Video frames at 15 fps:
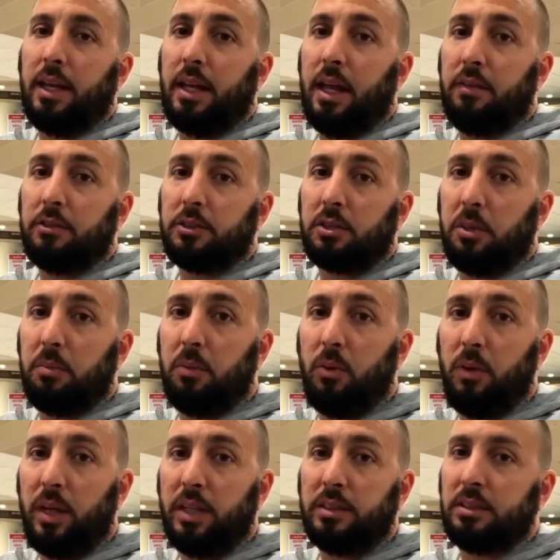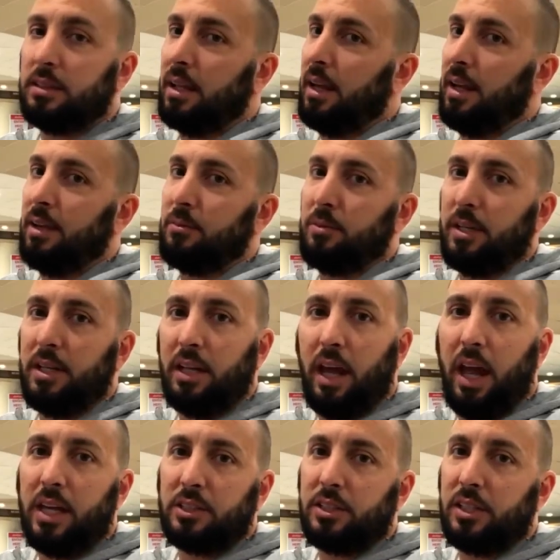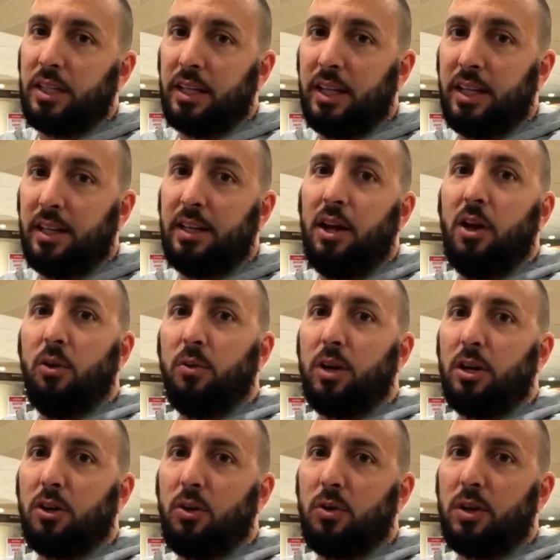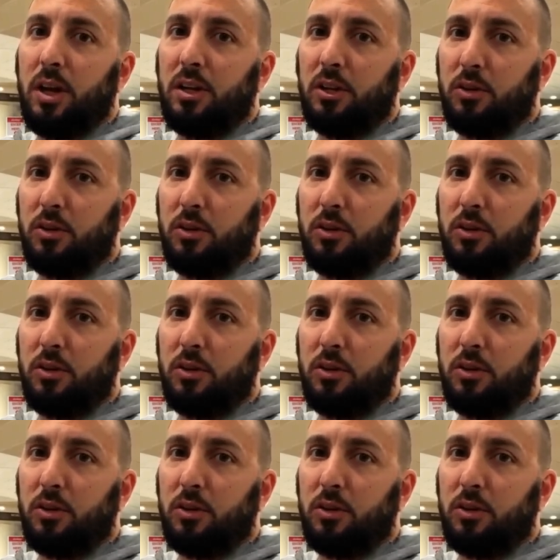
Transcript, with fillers: they gave us our points, and we cashed it in. We are going on a